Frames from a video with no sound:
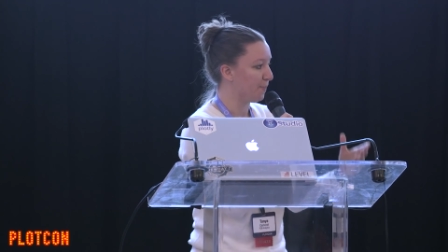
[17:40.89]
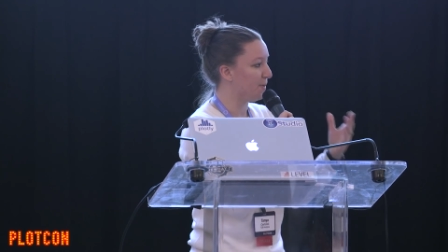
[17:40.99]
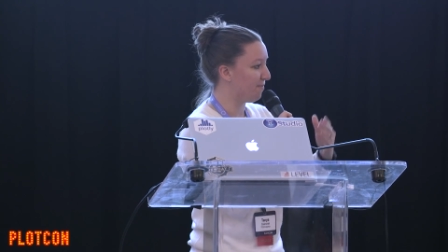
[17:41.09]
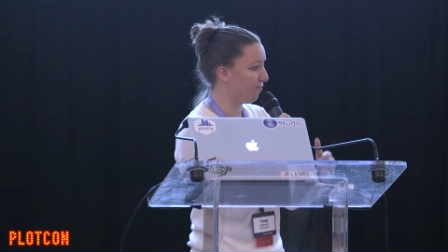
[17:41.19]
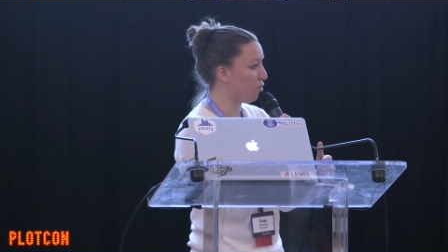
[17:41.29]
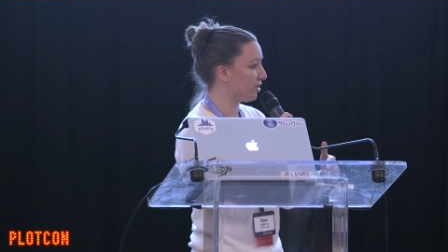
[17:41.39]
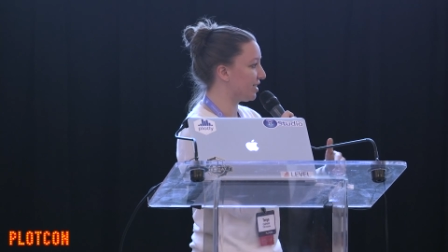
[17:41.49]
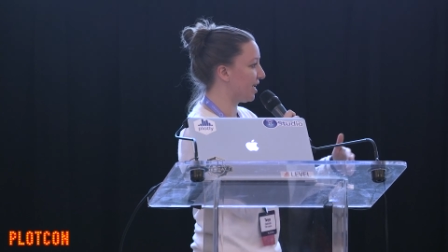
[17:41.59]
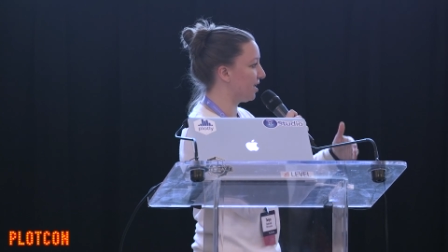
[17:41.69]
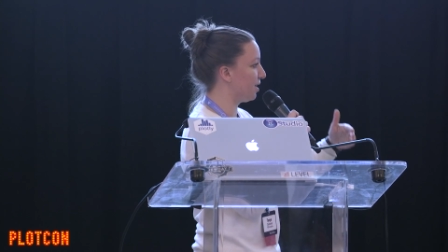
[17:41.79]
before
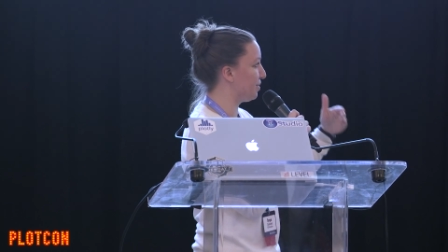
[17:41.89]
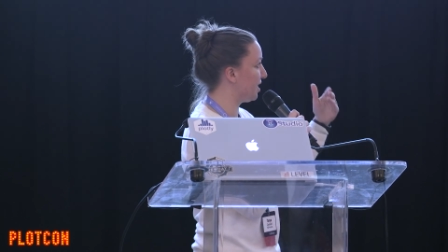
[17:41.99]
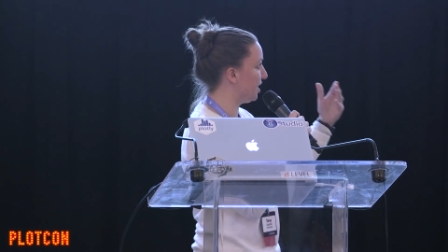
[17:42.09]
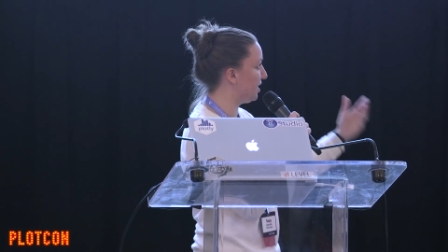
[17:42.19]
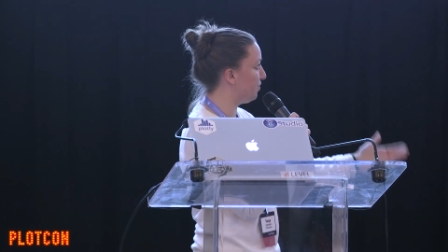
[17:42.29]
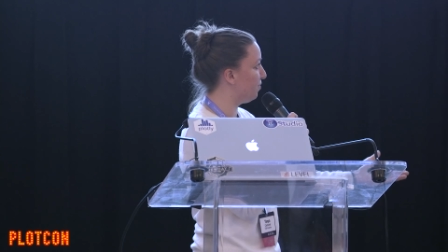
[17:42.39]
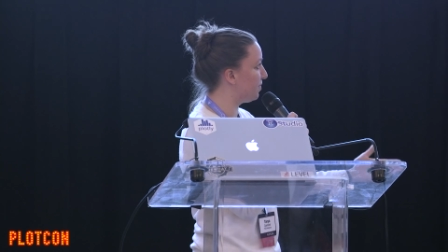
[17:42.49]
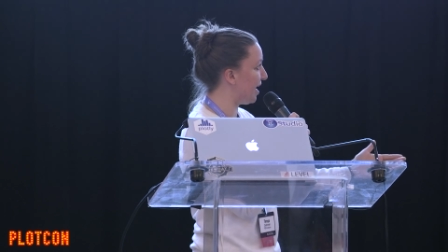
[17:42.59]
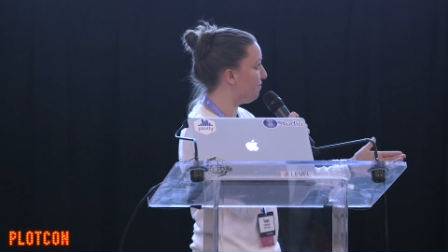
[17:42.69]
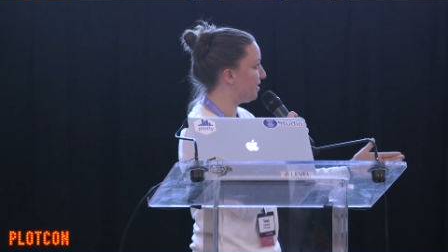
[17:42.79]
sending them to the
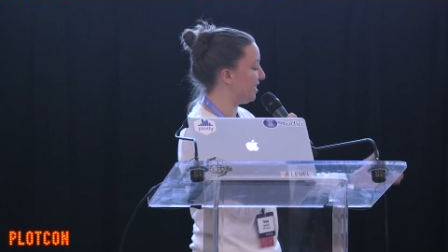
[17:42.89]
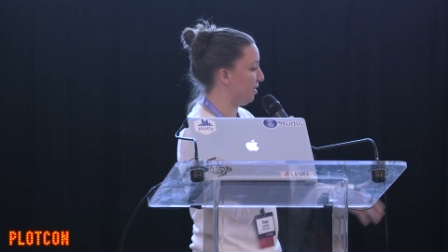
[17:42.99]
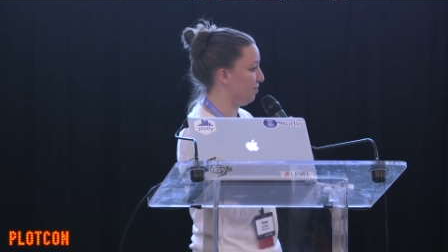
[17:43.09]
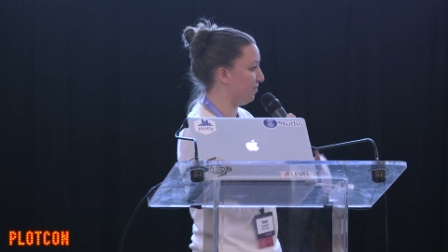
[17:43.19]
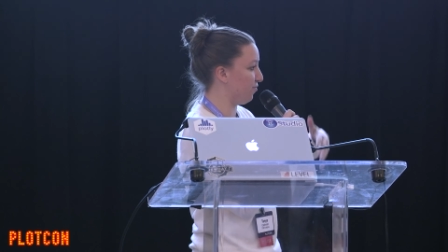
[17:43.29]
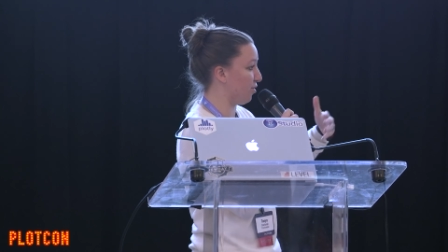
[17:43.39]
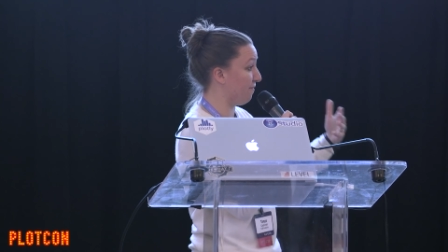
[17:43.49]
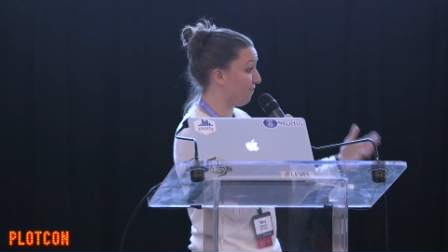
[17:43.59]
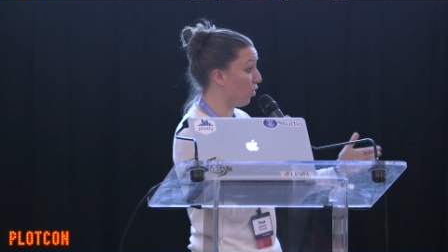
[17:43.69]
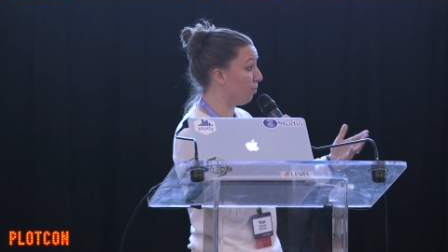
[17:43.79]
dev team for a
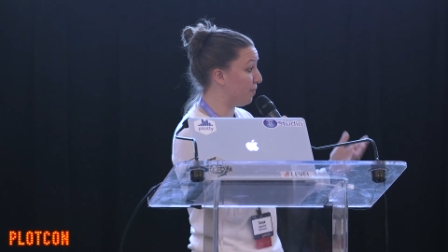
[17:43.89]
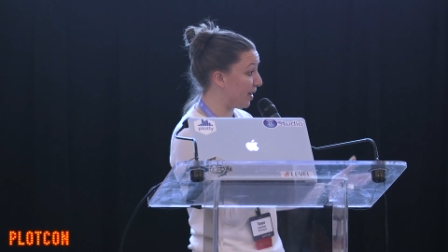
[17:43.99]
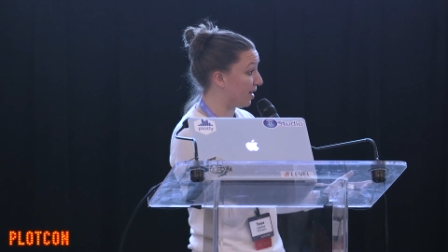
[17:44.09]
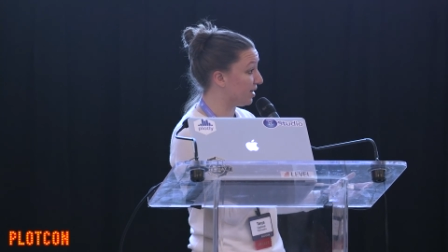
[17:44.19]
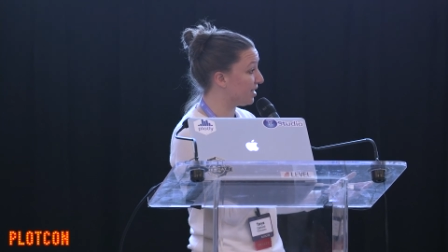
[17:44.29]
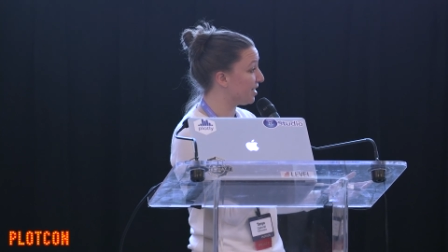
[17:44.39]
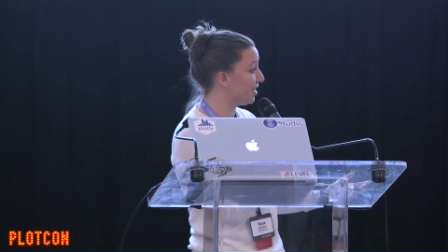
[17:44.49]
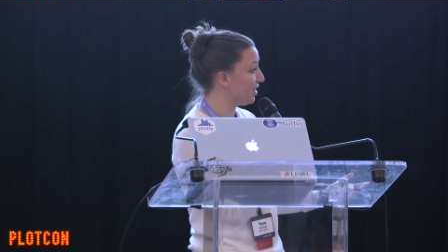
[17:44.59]
full build.